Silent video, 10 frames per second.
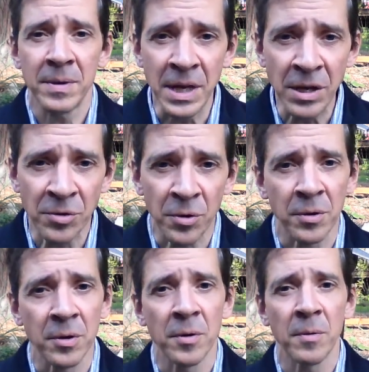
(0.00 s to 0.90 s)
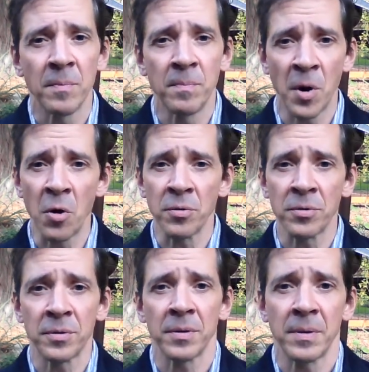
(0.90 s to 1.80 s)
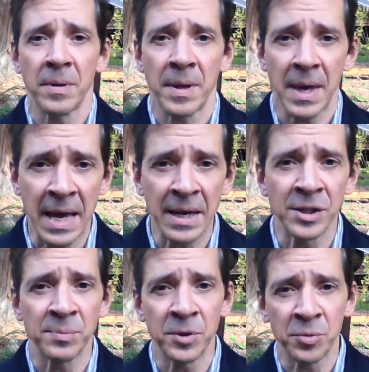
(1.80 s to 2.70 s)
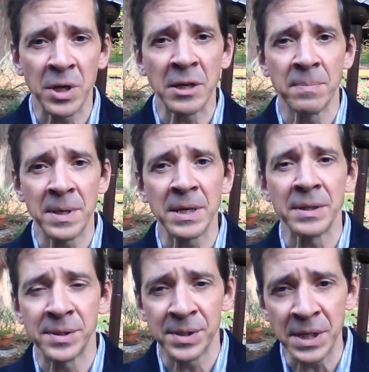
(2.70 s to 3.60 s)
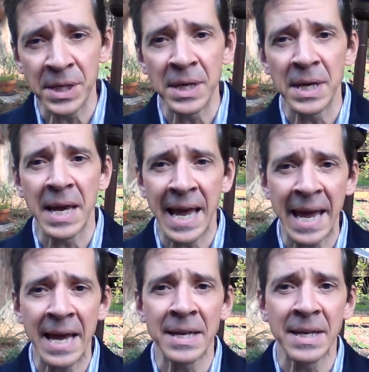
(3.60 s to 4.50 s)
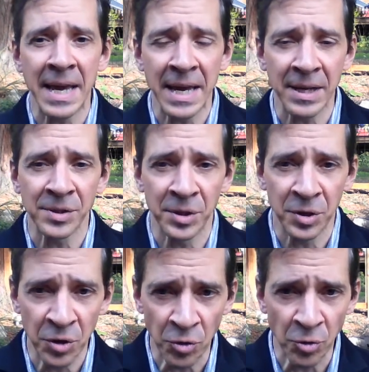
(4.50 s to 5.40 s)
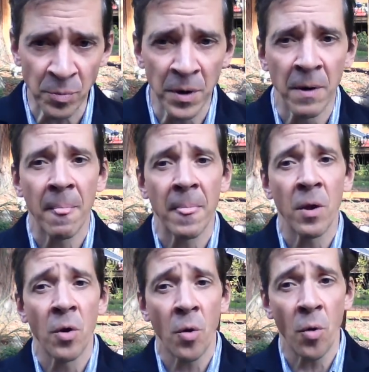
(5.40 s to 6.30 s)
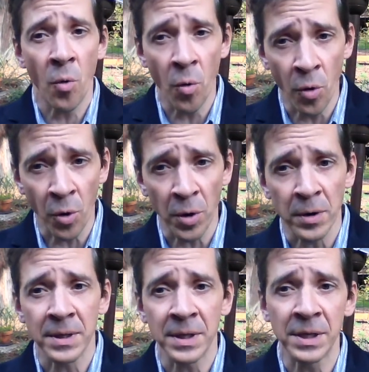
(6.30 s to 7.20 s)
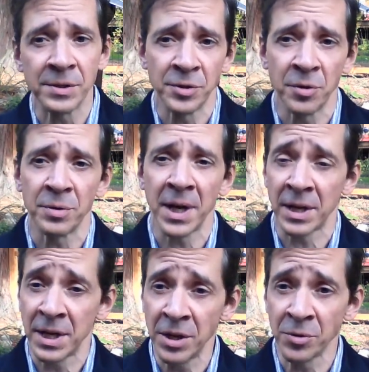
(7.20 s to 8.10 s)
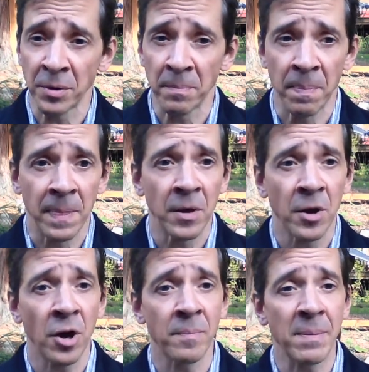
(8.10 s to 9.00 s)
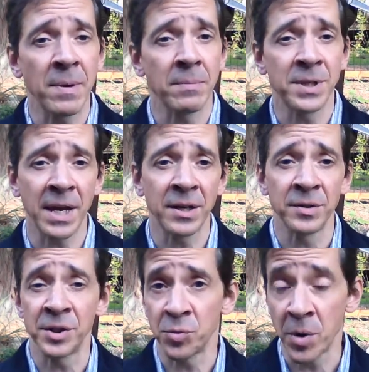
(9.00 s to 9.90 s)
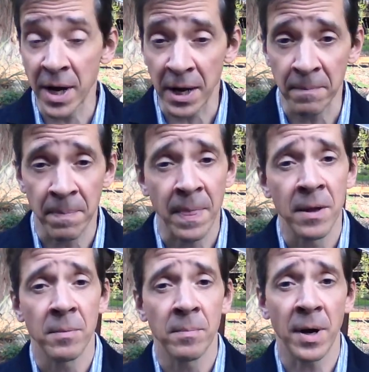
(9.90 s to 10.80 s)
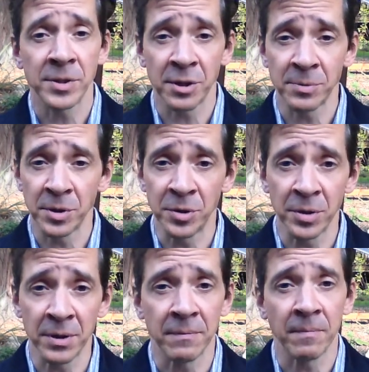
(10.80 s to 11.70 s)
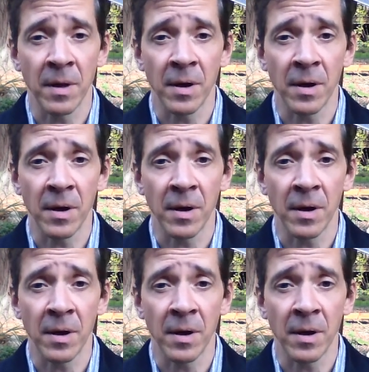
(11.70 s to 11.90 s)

Either both A is between B and C and A is a cube, or E is a dodecahedron, may be obtained in this way by substituting